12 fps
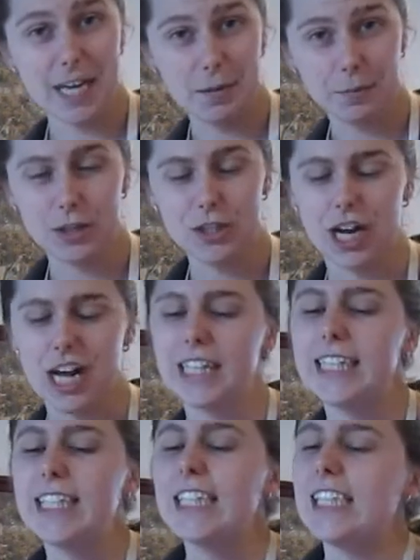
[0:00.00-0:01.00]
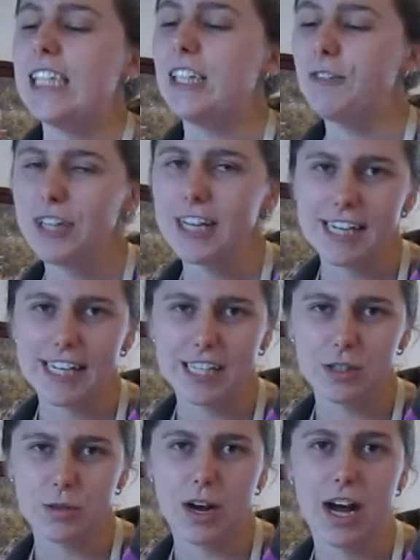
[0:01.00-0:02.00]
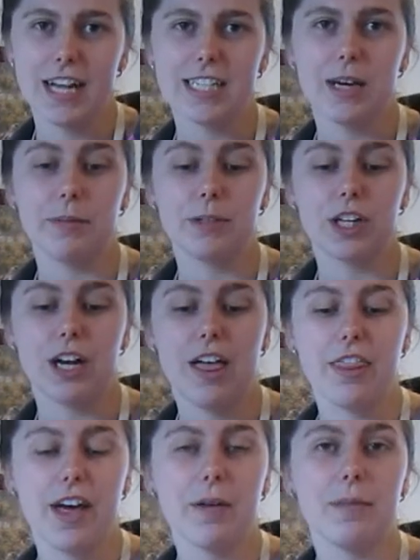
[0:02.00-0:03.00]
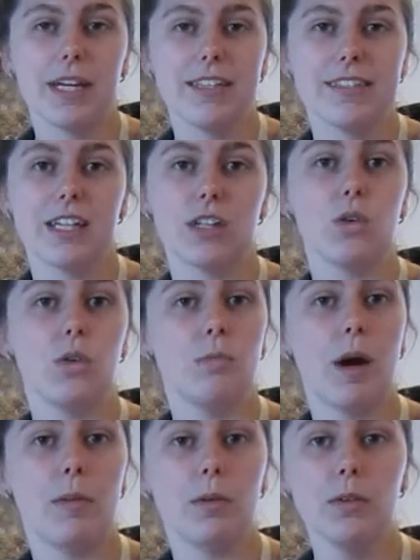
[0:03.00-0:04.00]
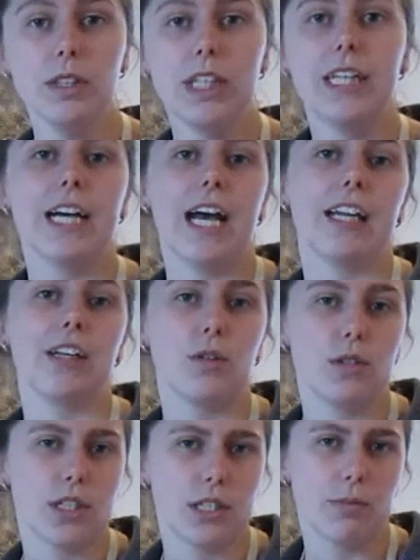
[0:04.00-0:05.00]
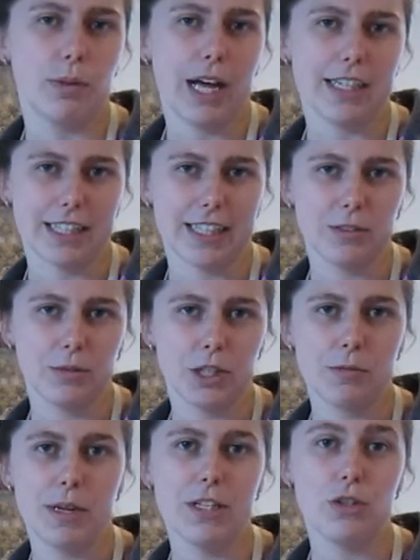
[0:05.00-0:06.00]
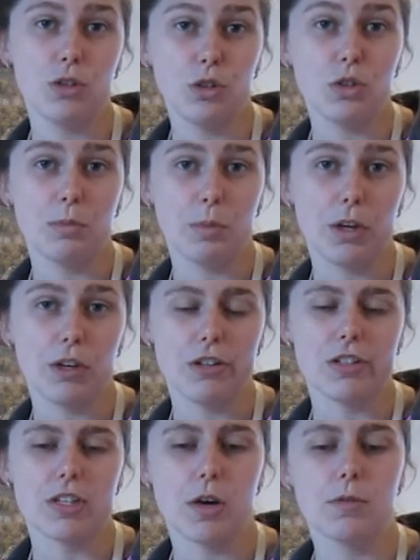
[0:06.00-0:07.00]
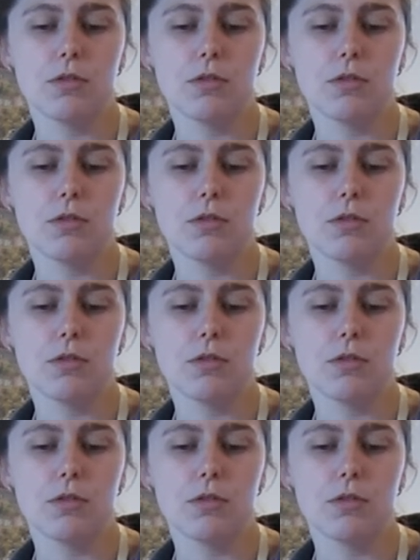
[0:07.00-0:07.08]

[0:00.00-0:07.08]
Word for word: temperature. If you're heating it to a high temperature, that means that it could bubble and it could splatter, which means you could burn yourself.